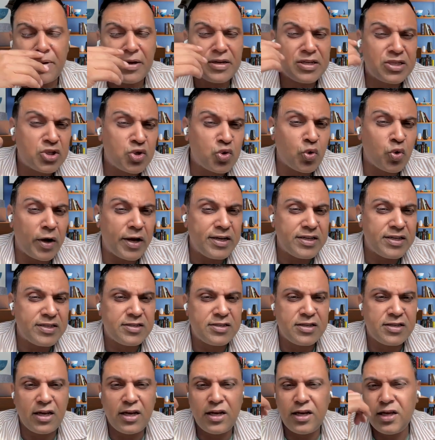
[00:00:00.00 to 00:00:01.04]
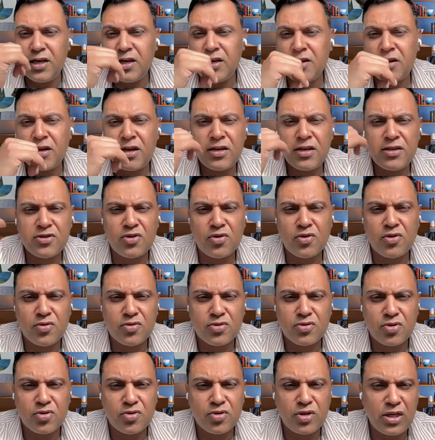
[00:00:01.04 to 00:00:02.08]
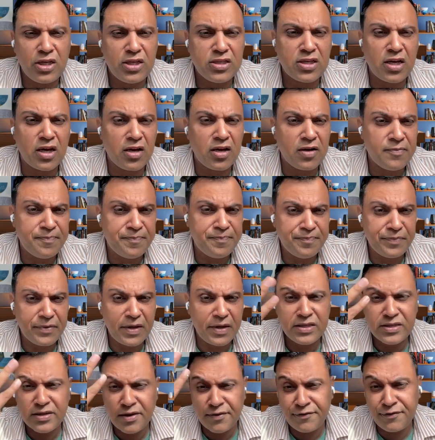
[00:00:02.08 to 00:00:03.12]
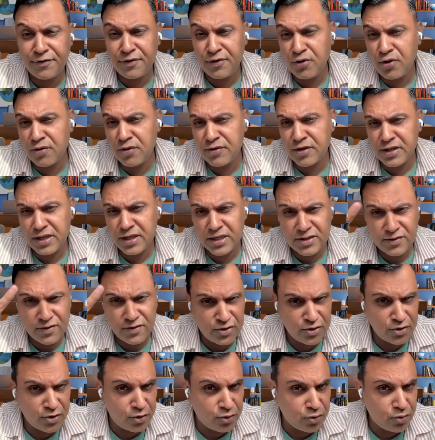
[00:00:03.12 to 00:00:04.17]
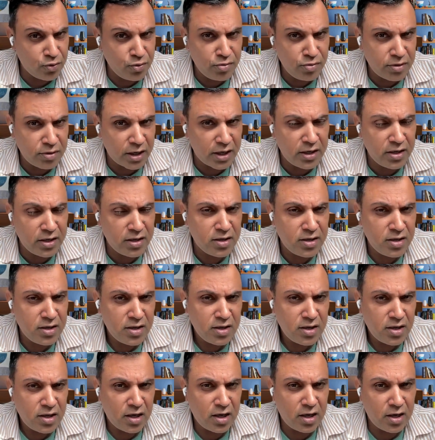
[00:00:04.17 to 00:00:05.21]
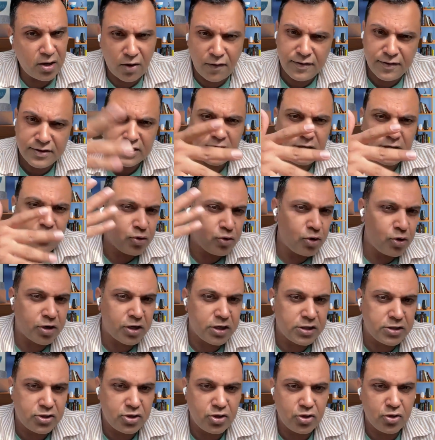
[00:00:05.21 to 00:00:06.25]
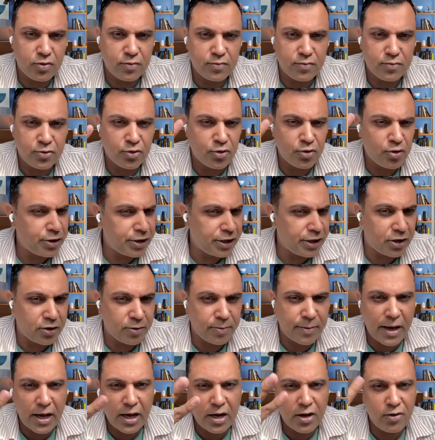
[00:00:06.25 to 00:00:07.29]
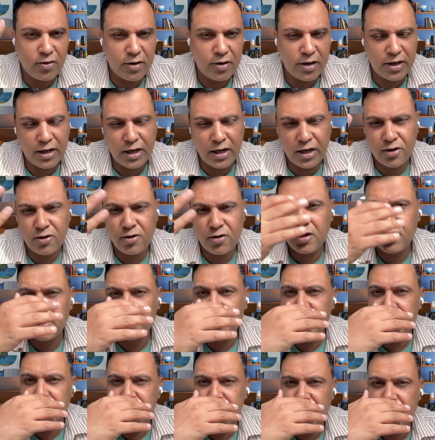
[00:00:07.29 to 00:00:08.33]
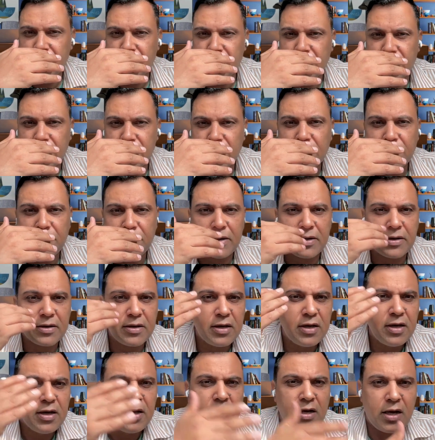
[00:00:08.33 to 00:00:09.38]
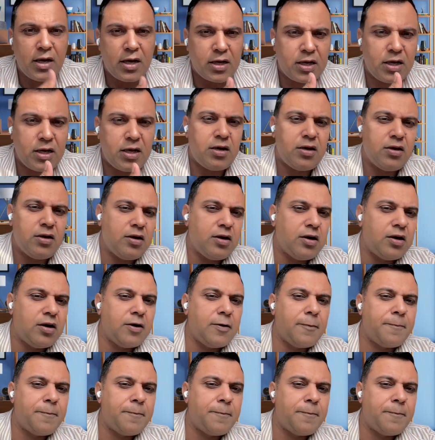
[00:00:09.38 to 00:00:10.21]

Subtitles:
Brush twice daily, right? So these are few of the things we should do, right? Obviously, do not take tobacco and alcohol. That is another thing. But again,